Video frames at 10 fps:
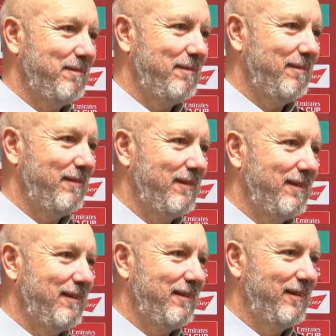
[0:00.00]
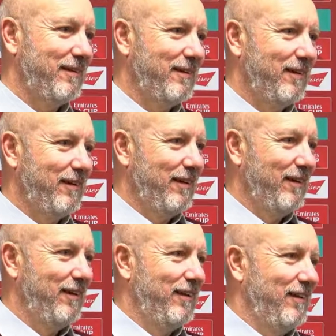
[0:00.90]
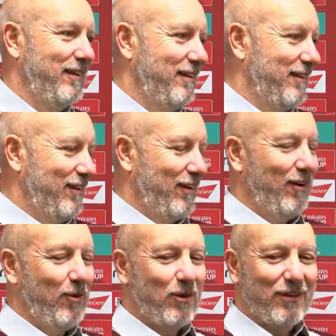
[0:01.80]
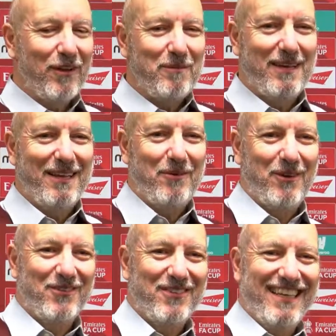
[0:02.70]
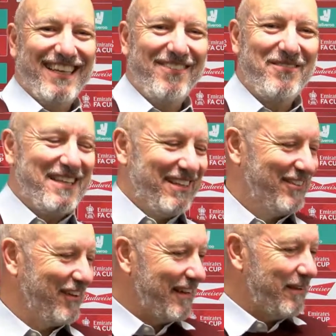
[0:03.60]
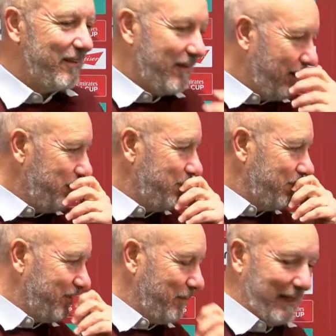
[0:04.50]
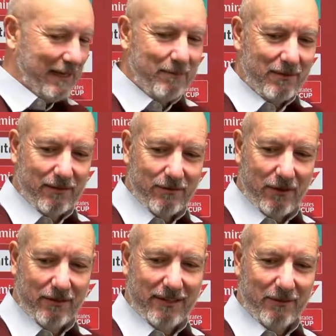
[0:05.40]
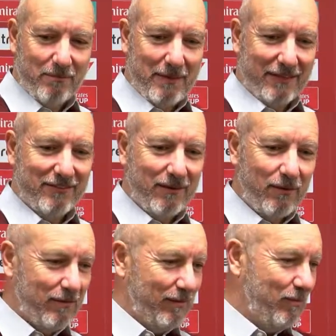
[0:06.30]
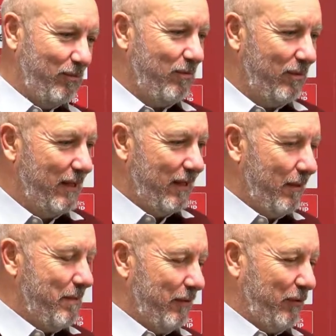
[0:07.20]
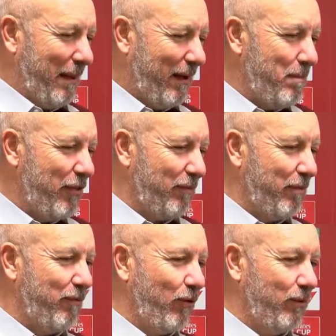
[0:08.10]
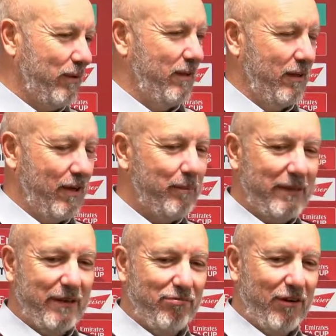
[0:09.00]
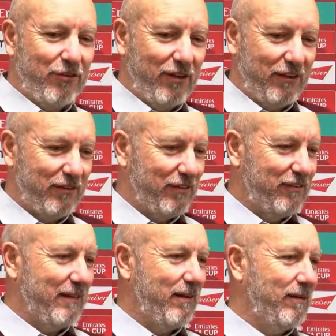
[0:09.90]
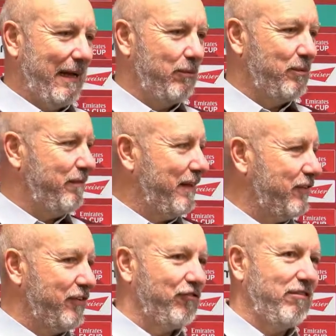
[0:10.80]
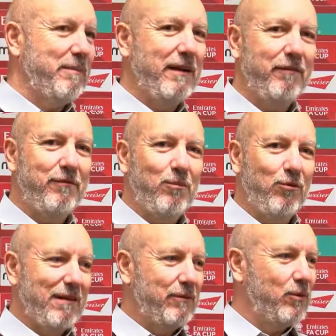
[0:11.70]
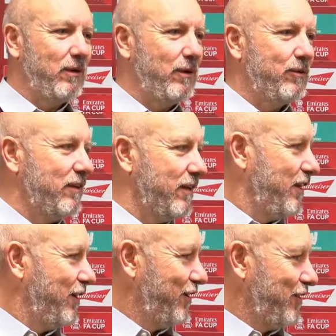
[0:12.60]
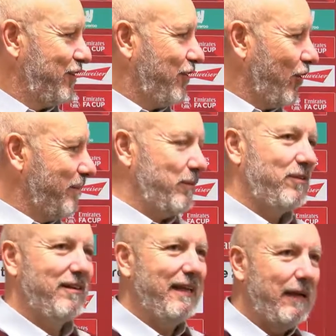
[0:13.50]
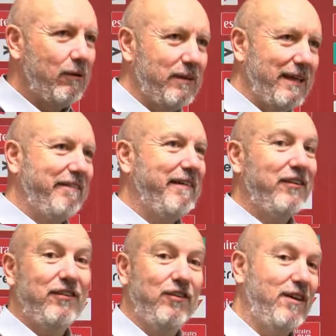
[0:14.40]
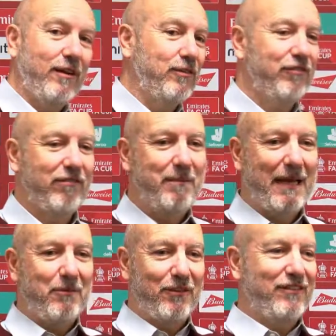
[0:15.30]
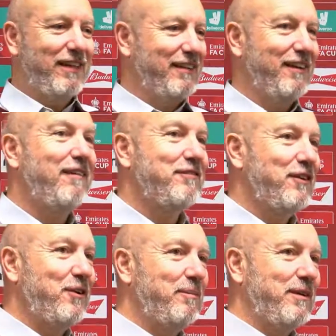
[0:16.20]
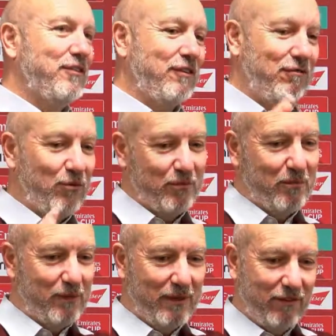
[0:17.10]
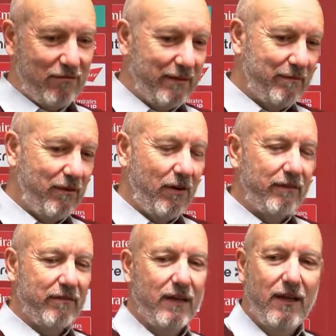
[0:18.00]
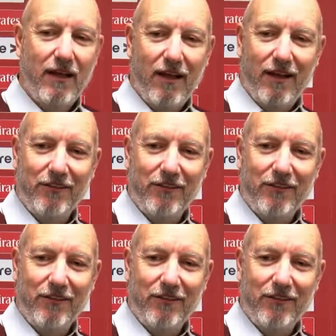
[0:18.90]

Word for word: a very easy decision from your side? Oh, what a nightmare that was, wasn't it? Suddenly somebody came along. I think it was Mick said. It was about a month before a company approached us and said, "How would we fancy streaming our football around the world?" And at the time, it was illegal. The FA said you cannot stream games on a Saturday afternoon because of the rules between 3 and 5. And